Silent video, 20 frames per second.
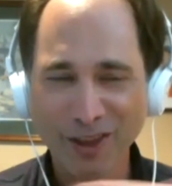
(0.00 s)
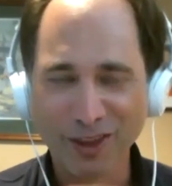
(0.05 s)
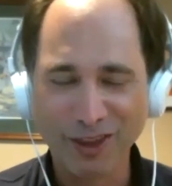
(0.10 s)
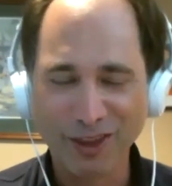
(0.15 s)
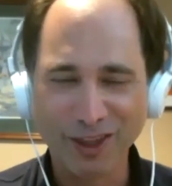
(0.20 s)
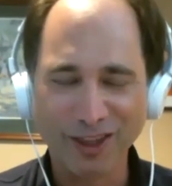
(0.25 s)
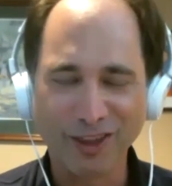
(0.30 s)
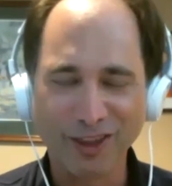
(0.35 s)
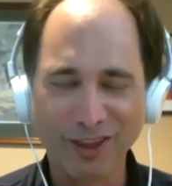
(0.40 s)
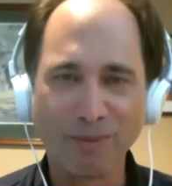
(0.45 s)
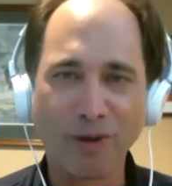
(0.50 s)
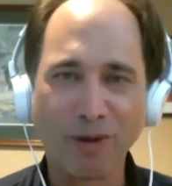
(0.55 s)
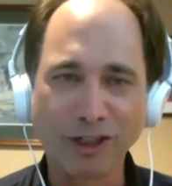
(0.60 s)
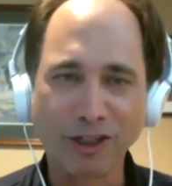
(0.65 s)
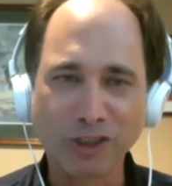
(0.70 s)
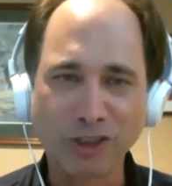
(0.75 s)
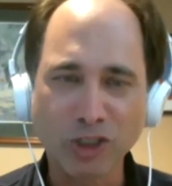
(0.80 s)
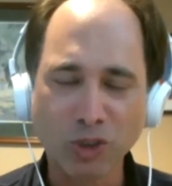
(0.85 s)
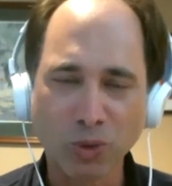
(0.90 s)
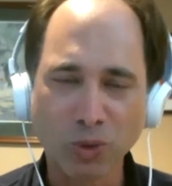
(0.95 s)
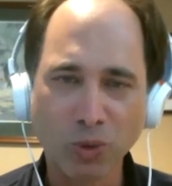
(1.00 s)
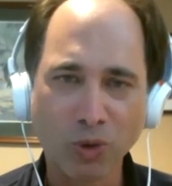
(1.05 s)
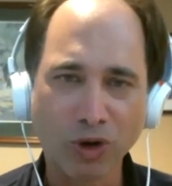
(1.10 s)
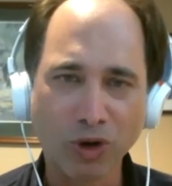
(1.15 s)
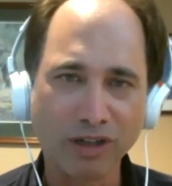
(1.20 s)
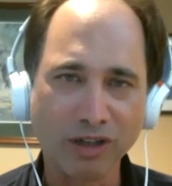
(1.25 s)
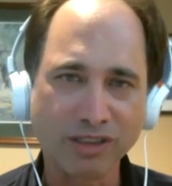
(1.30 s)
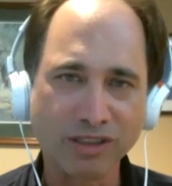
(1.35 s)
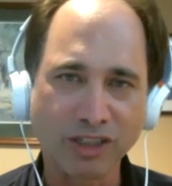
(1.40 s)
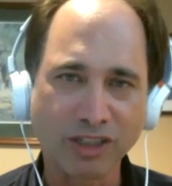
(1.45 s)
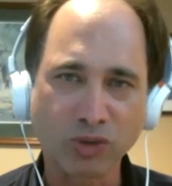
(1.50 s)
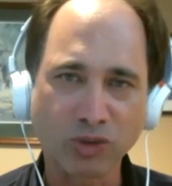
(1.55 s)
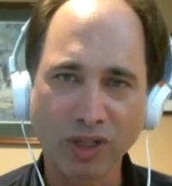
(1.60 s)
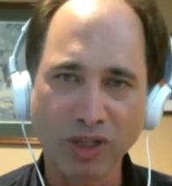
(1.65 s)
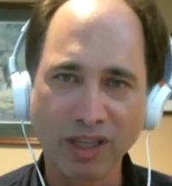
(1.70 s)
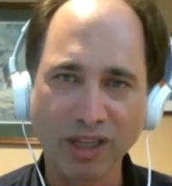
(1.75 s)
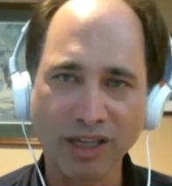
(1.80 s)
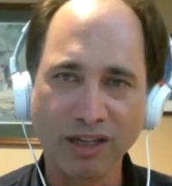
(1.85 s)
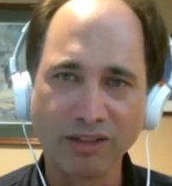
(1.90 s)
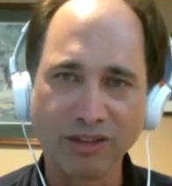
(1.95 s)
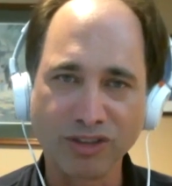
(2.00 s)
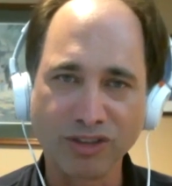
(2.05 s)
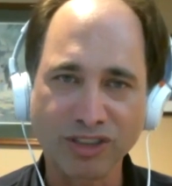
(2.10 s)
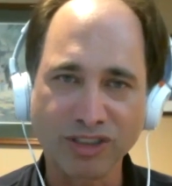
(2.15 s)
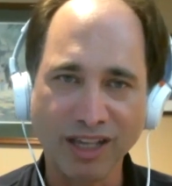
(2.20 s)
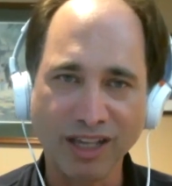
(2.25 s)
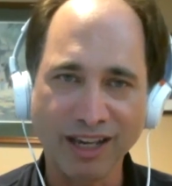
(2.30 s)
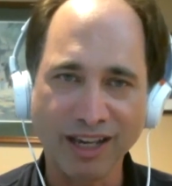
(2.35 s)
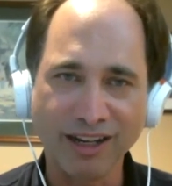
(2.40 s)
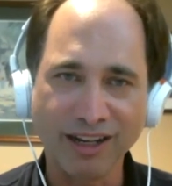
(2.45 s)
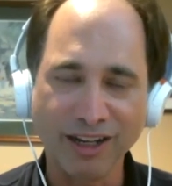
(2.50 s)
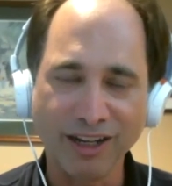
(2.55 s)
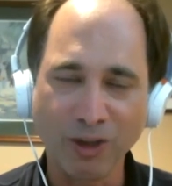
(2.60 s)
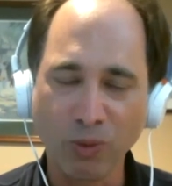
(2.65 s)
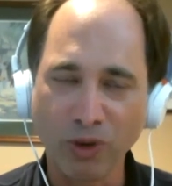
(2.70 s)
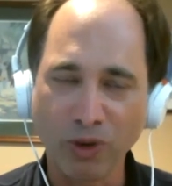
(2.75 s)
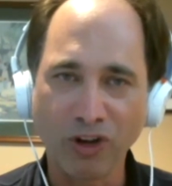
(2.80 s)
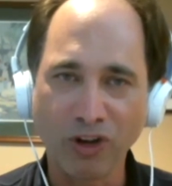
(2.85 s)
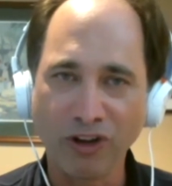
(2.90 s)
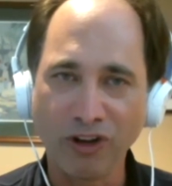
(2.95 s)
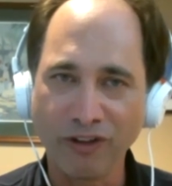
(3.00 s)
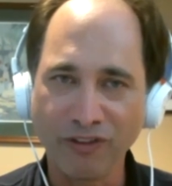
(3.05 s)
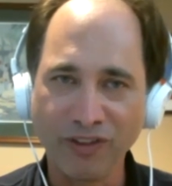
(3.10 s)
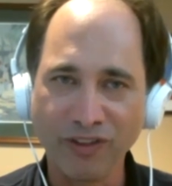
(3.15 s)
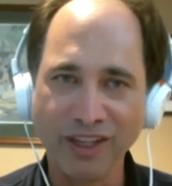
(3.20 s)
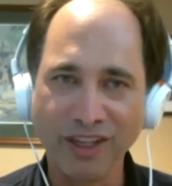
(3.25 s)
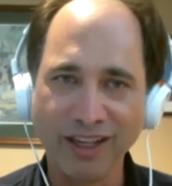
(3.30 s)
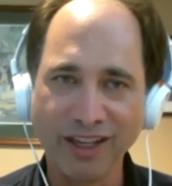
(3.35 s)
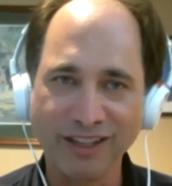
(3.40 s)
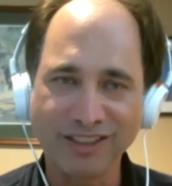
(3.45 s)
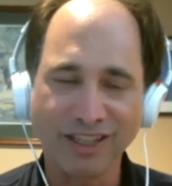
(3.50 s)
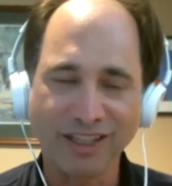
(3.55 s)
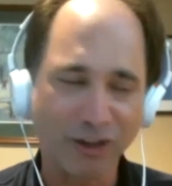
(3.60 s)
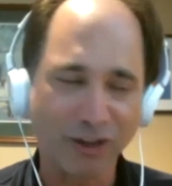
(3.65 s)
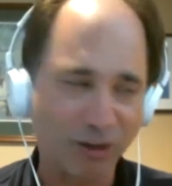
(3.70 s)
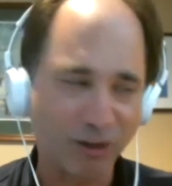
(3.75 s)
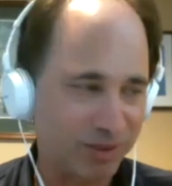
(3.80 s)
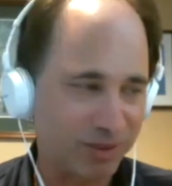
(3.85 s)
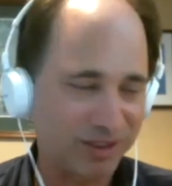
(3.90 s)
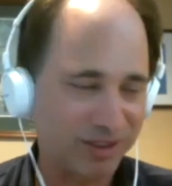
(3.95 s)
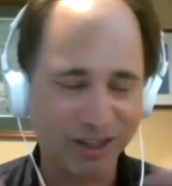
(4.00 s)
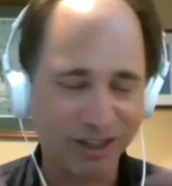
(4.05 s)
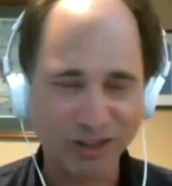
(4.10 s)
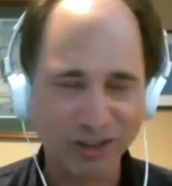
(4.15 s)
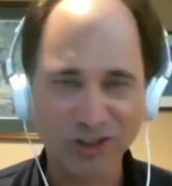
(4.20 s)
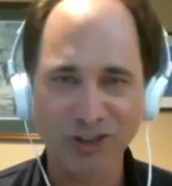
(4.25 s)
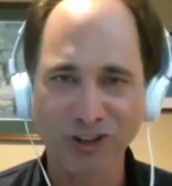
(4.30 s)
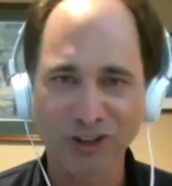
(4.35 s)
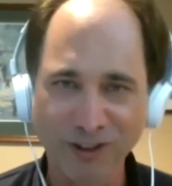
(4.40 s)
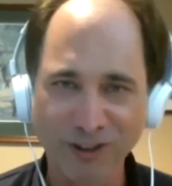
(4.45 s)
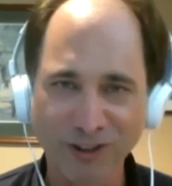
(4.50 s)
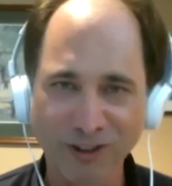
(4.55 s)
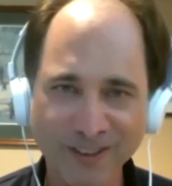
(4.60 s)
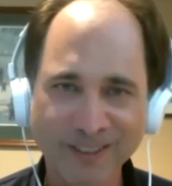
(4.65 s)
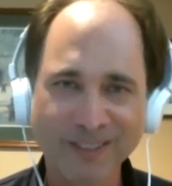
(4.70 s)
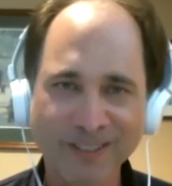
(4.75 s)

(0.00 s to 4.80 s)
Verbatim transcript: the, the march towards us really understanding what all of these other potential